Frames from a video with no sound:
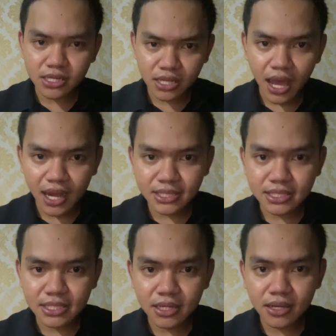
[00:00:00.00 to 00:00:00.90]

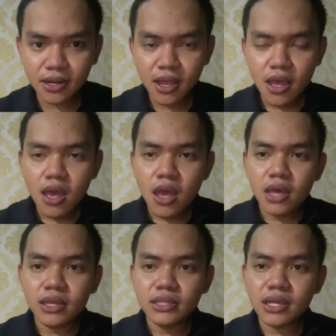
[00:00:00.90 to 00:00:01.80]
character
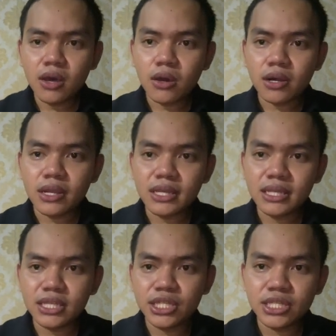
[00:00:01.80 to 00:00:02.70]
or
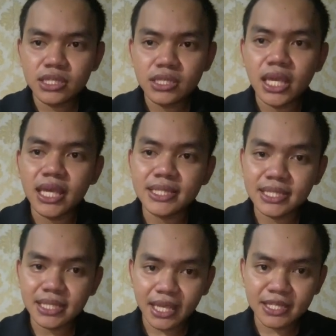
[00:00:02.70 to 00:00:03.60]
it is his
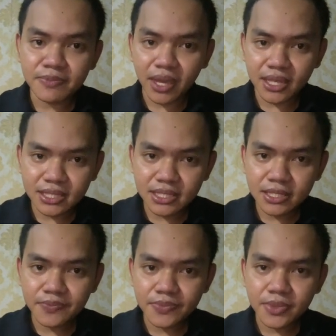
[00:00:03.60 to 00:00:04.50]
classmate
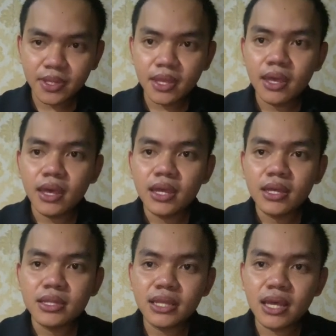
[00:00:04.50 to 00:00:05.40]

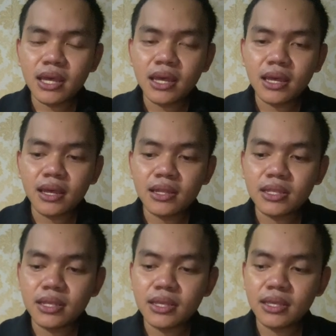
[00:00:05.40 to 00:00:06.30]
that
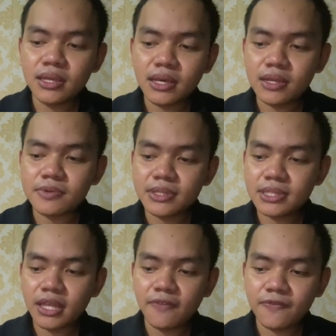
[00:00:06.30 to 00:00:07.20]
he got
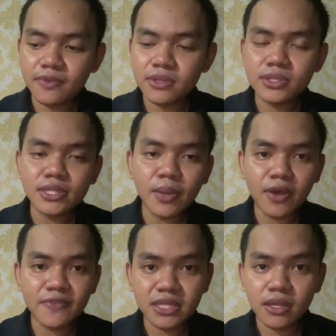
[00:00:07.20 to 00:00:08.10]
received some
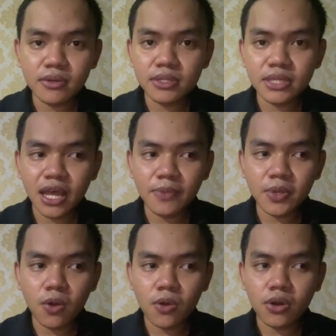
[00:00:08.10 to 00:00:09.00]
of stereotype
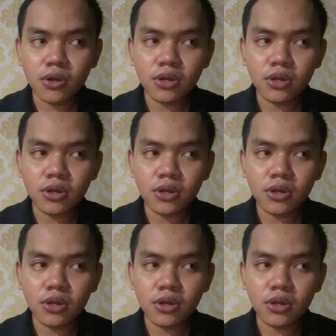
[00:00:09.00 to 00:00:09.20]
or